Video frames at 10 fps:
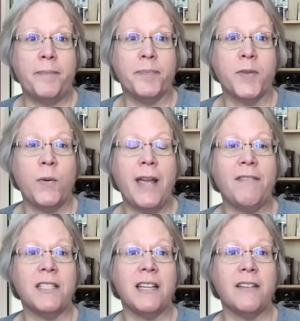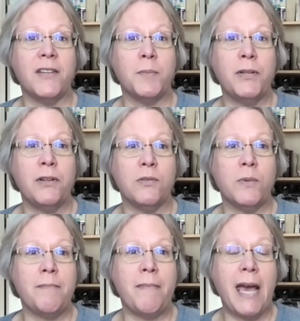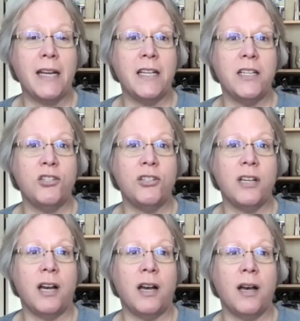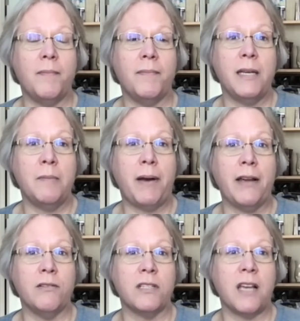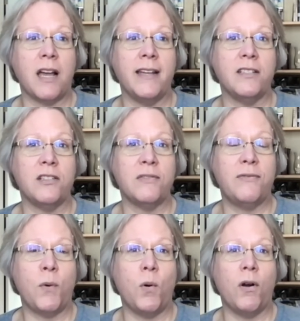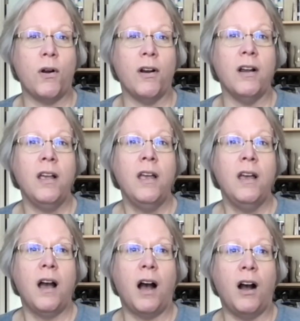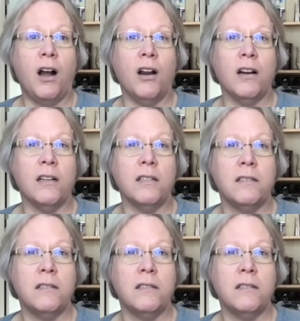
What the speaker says: We have a set of computers we manage in bioscience for our